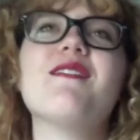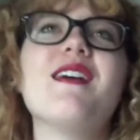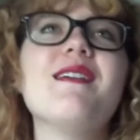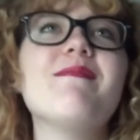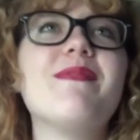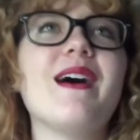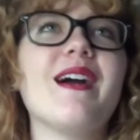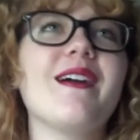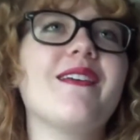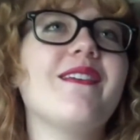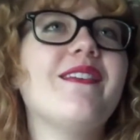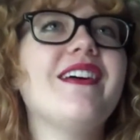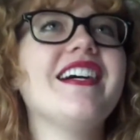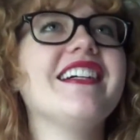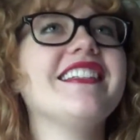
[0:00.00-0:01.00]
one part
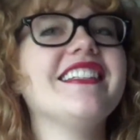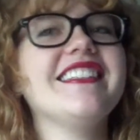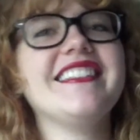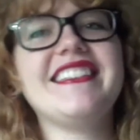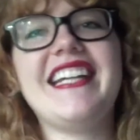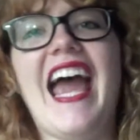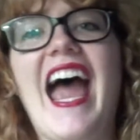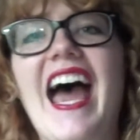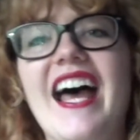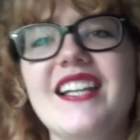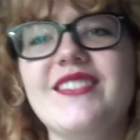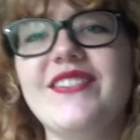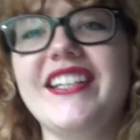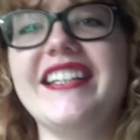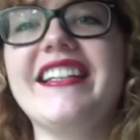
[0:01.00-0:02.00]
where there's
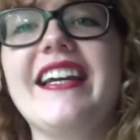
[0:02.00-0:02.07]
Kaz being